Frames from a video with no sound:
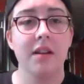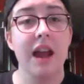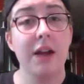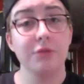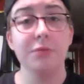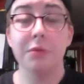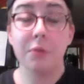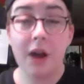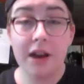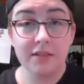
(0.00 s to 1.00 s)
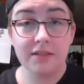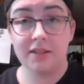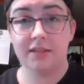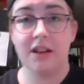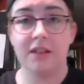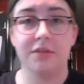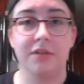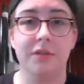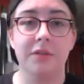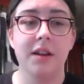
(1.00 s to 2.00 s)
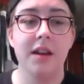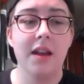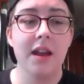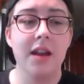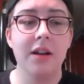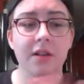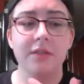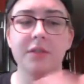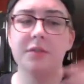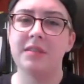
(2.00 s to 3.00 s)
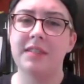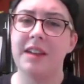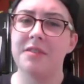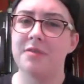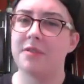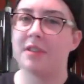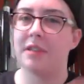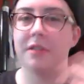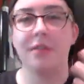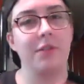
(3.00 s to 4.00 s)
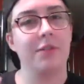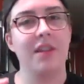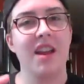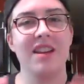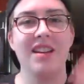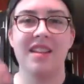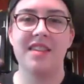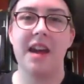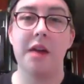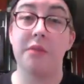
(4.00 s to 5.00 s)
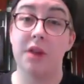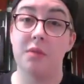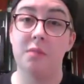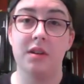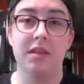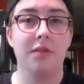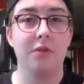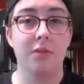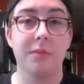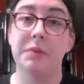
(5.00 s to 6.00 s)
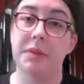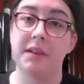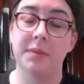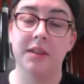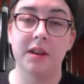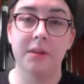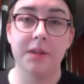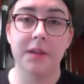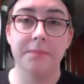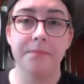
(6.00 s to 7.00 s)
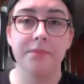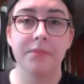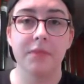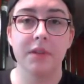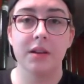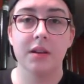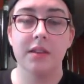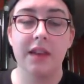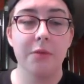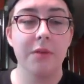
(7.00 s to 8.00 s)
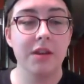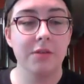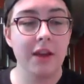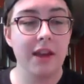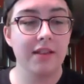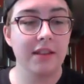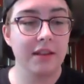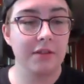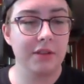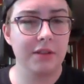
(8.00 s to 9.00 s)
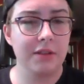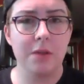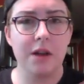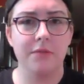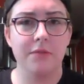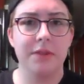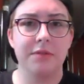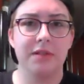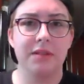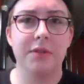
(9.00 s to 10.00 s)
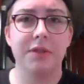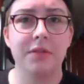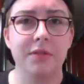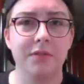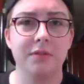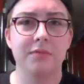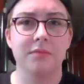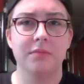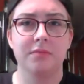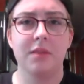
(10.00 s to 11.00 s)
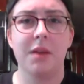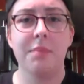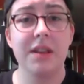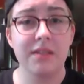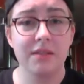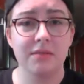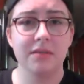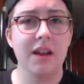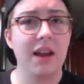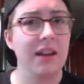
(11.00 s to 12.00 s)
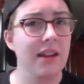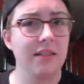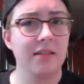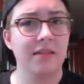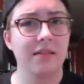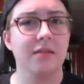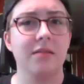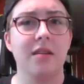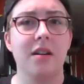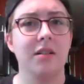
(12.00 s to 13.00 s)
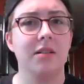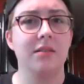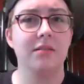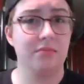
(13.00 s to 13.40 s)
how to acquire testosterone, and also the dangers that are associated in that realm with the hormone replacement therapy. That way you guys can get a really well-rounded personal opinion, I guess, on